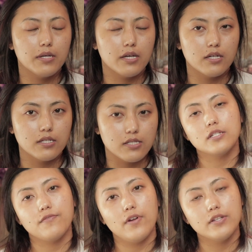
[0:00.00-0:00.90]
because
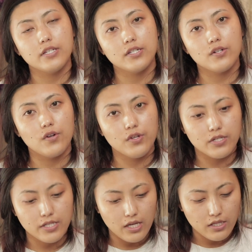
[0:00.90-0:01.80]
it's very gentle on
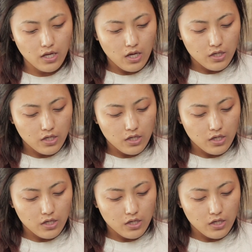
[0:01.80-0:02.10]
your skin.